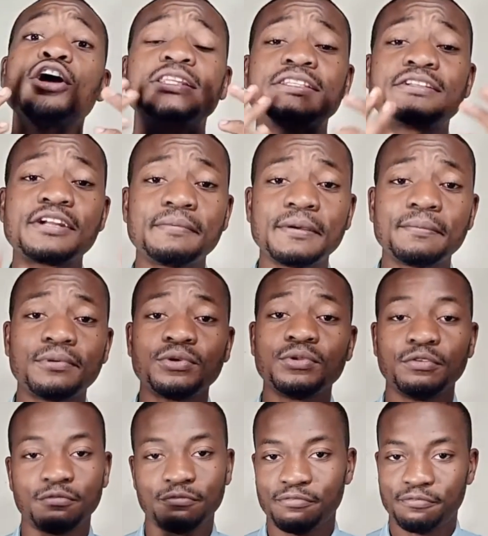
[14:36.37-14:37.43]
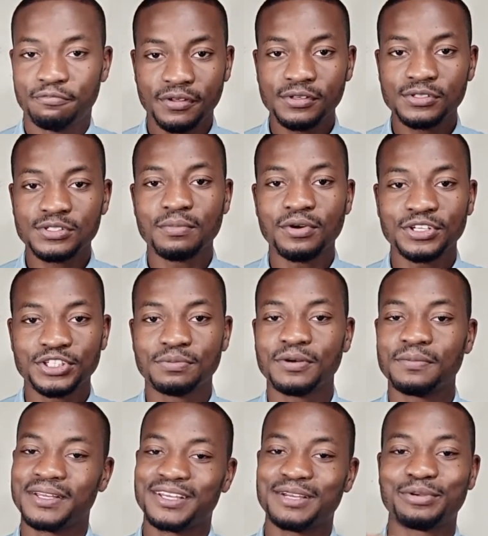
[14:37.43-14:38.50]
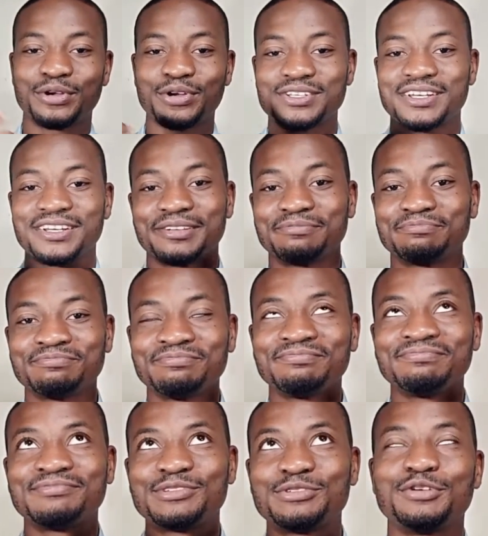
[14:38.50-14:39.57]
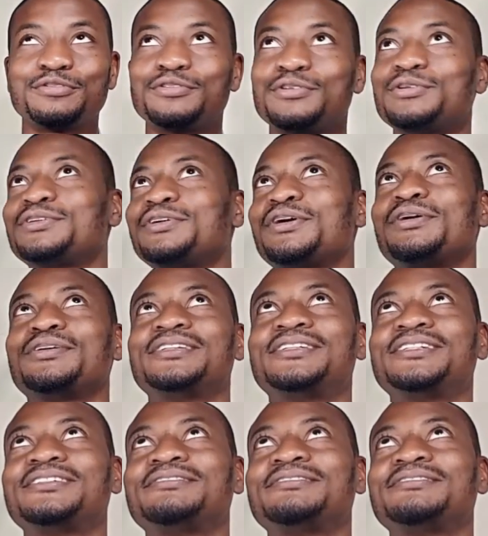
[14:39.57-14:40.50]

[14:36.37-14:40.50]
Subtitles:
3 people feels much more better, because a threefold cord